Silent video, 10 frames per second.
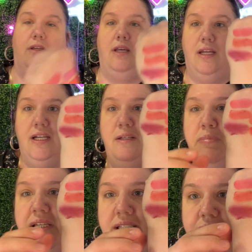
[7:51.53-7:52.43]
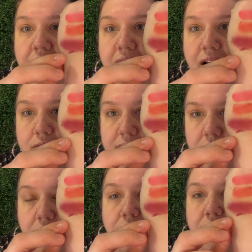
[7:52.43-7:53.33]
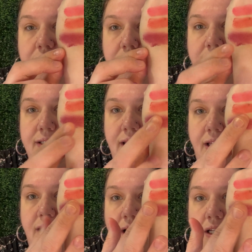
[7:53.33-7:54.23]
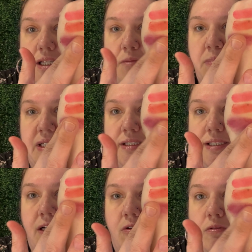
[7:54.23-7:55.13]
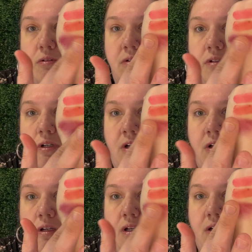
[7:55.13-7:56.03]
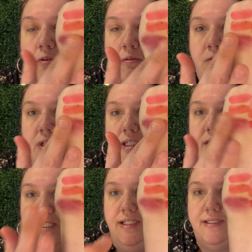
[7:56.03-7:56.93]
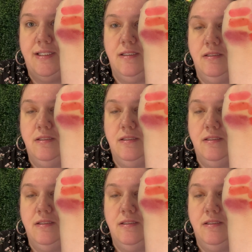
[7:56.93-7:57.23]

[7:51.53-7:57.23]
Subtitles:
And I blended it out so you guys could see that it blends out really nice.